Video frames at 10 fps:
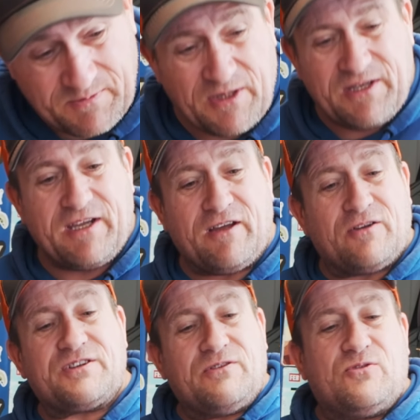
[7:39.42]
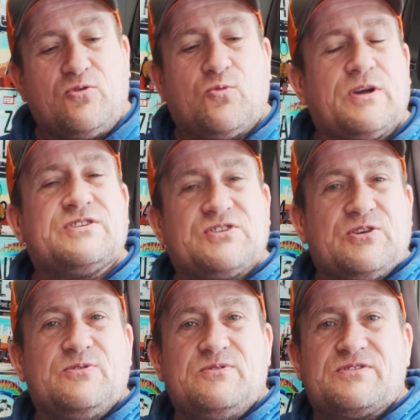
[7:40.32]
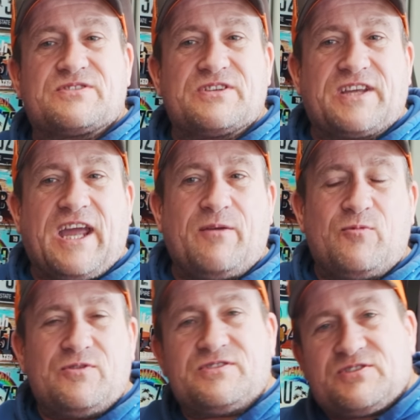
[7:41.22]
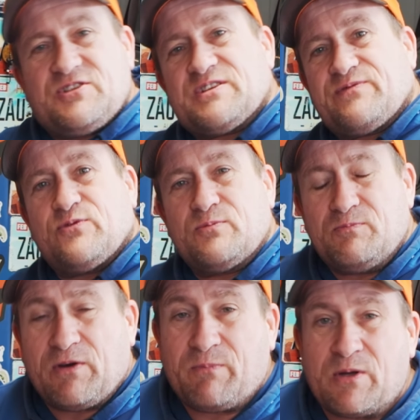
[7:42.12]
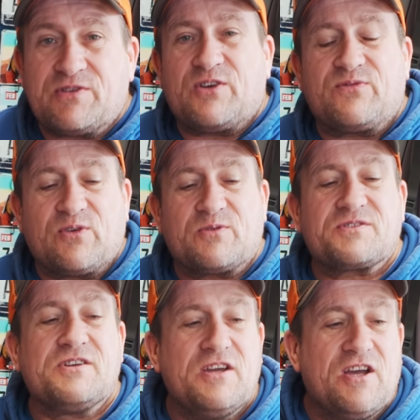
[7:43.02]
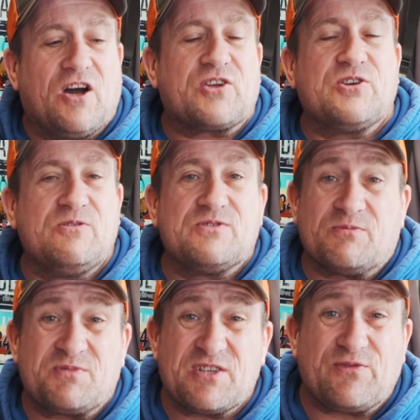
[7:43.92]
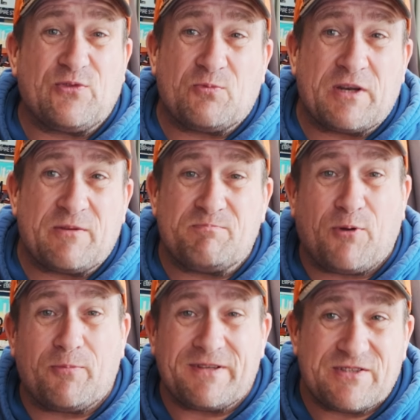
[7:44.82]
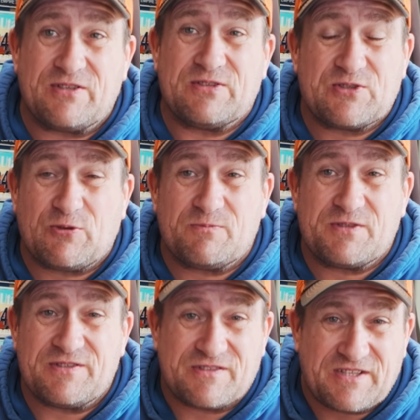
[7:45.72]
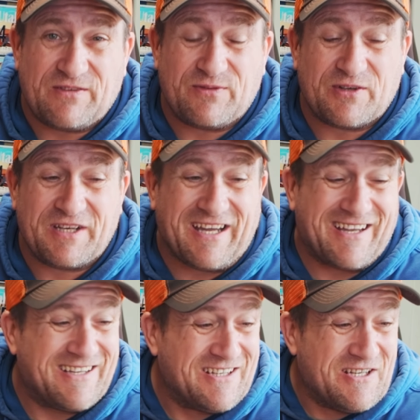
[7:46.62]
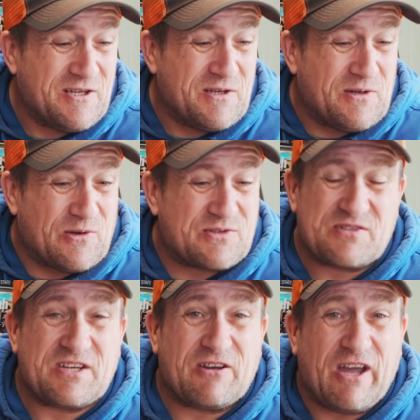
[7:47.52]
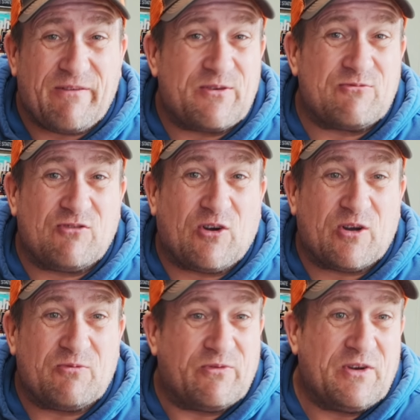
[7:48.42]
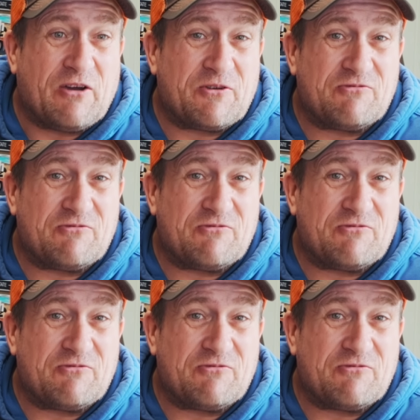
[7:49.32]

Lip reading: about it. I don't always use the cameras just for my motovlogs. I use them just for when I'm popping to the shops and stuff like that. Or just out having a ride with no one